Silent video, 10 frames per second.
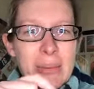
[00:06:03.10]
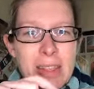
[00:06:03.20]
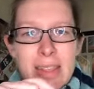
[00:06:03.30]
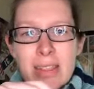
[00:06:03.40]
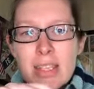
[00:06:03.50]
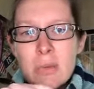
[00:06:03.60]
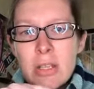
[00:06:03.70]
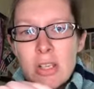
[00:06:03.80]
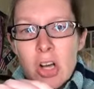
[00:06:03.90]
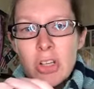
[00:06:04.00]
then this one is
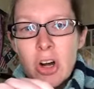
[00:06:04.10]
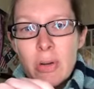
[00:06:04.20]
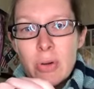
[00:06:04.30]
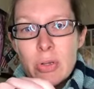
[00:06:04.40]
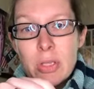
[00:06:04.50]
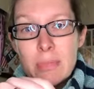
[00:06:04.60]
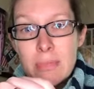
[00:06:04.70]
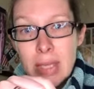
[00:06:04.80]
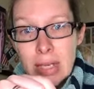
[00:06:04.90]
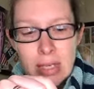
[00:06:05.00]
called Almost
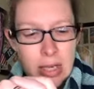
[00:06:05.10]
Mint.